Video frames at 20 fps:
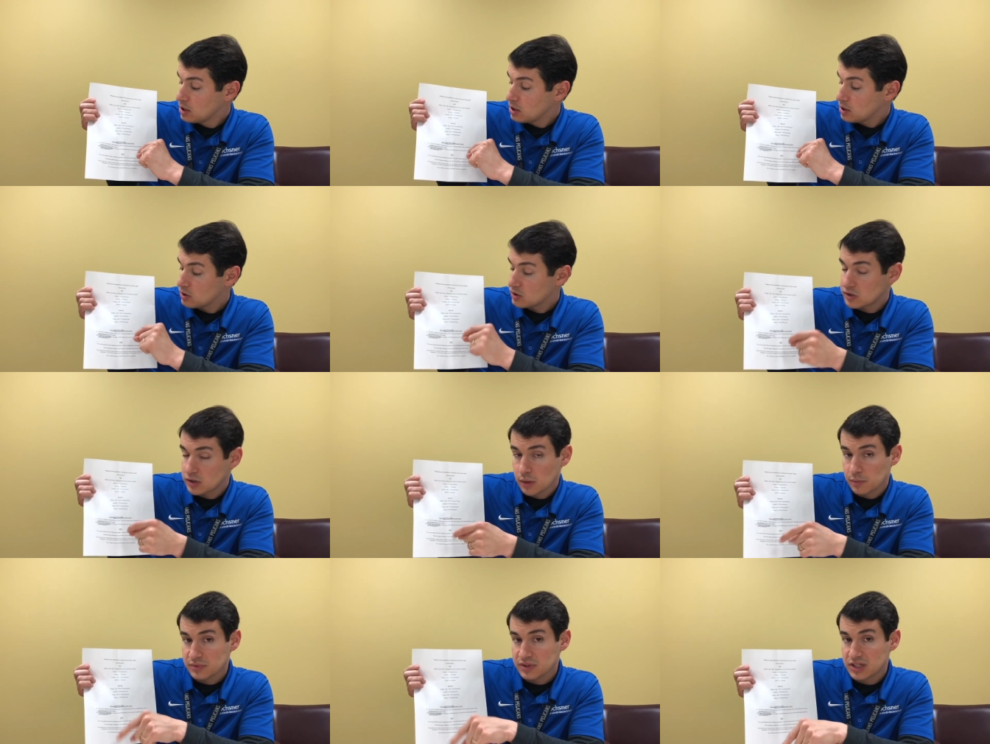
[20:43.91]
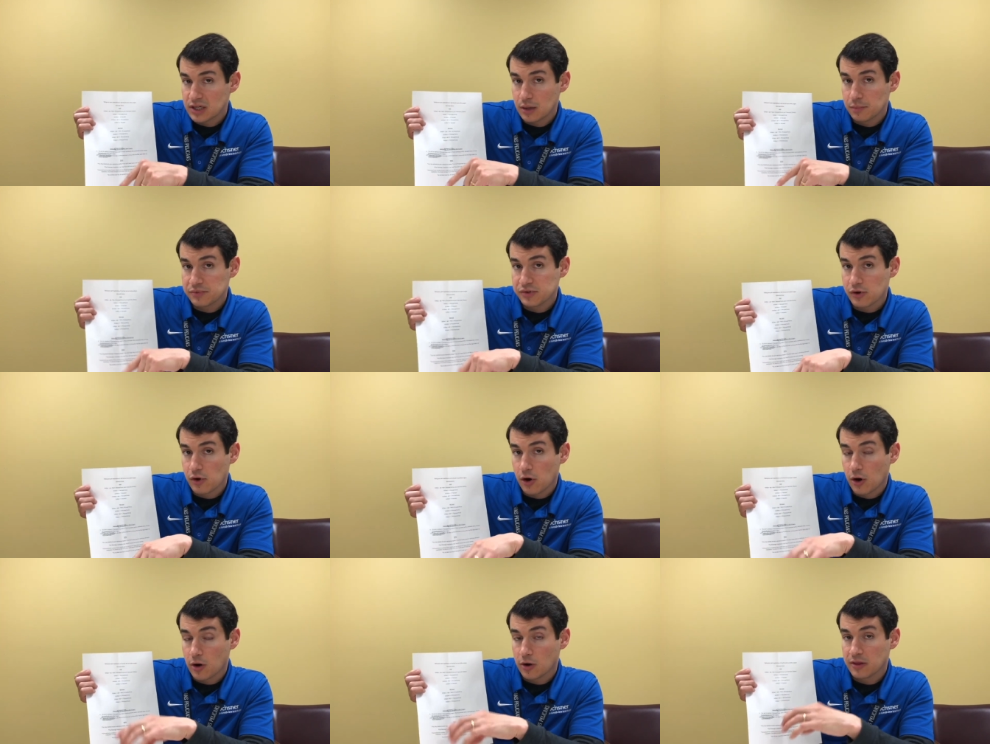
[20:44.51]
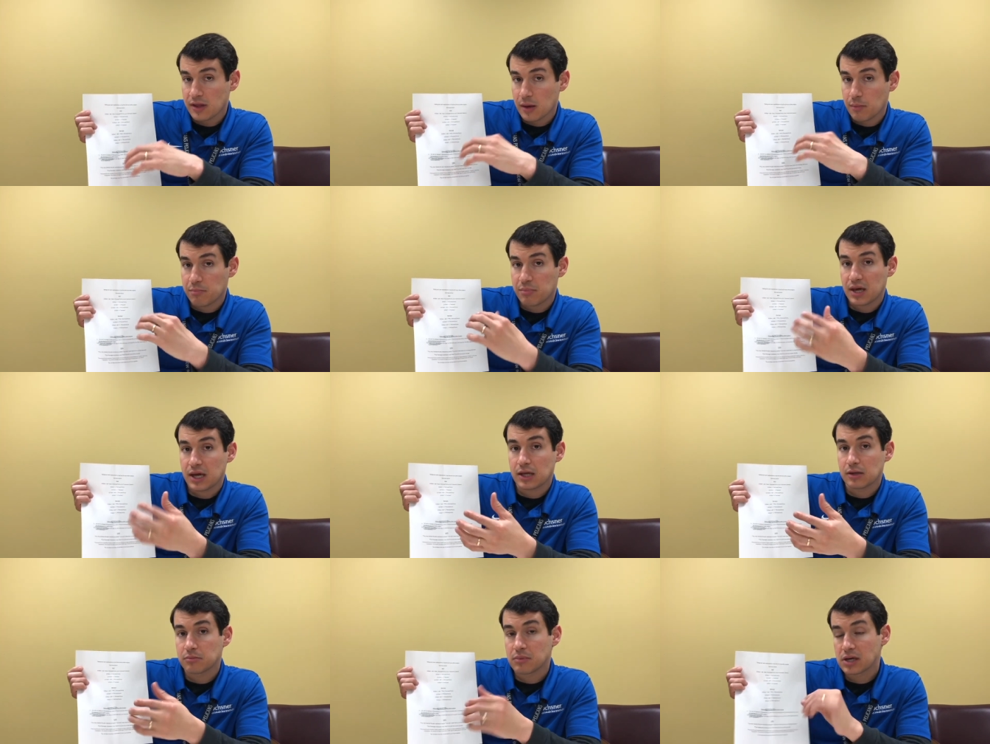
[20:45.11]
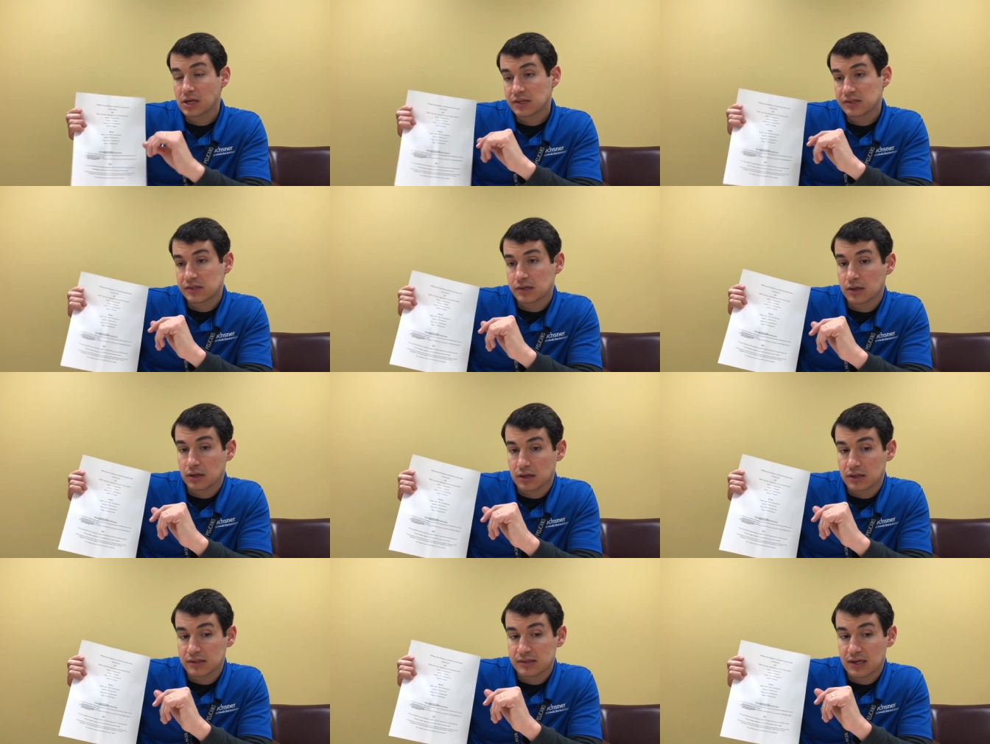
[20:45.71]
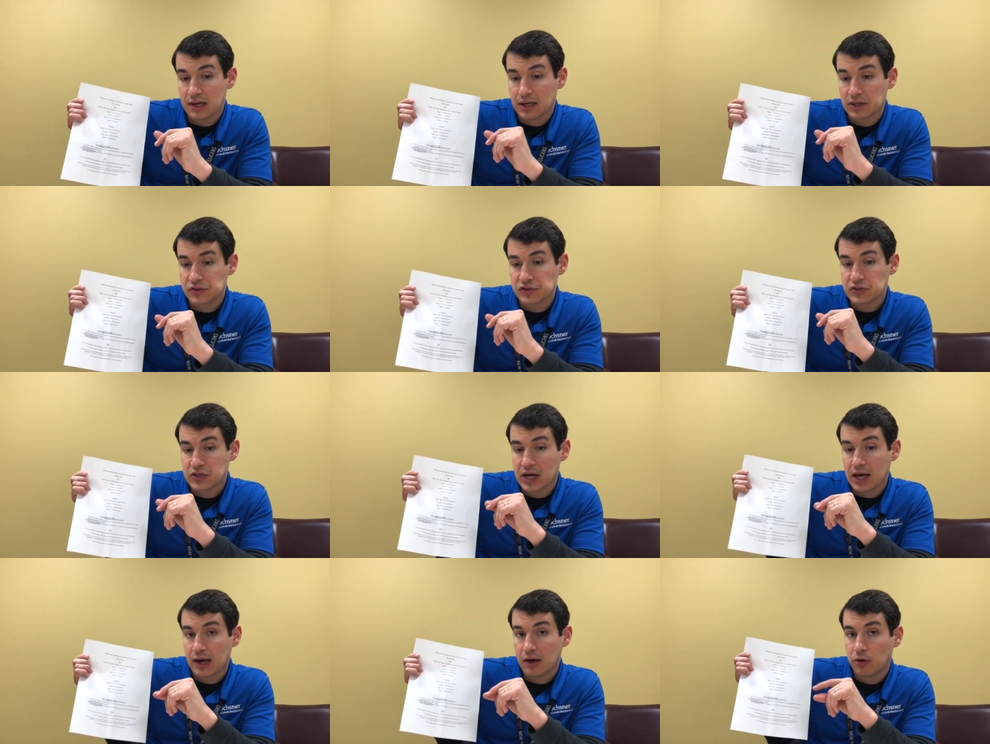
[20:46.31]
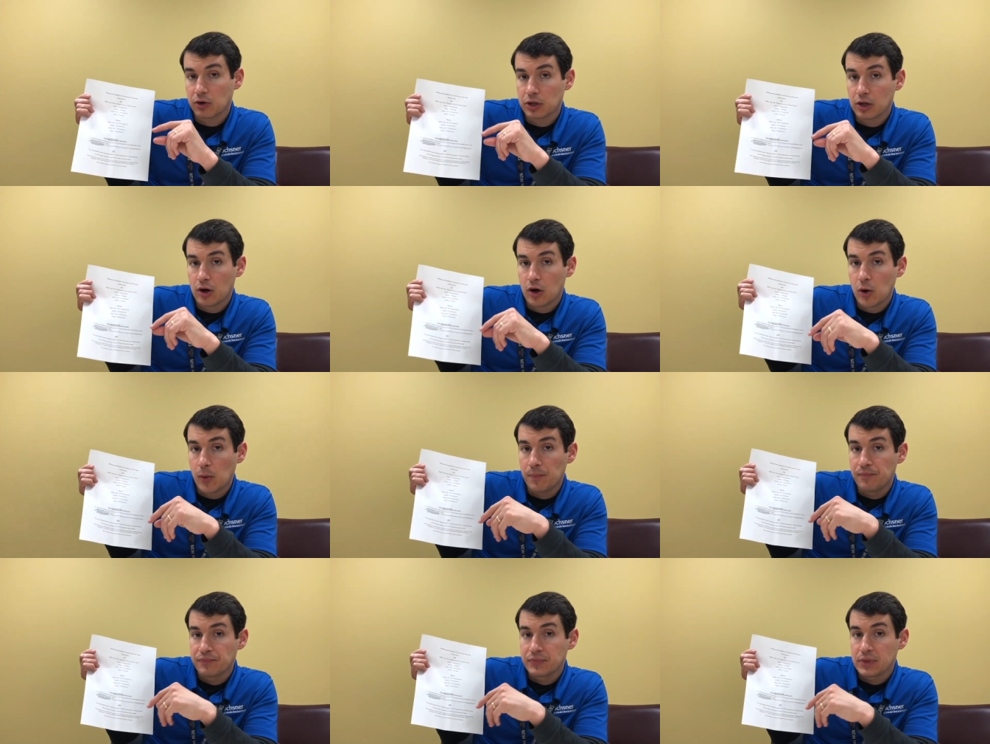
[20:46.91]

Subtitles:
Some tips are that pain medicine contains Tylenol,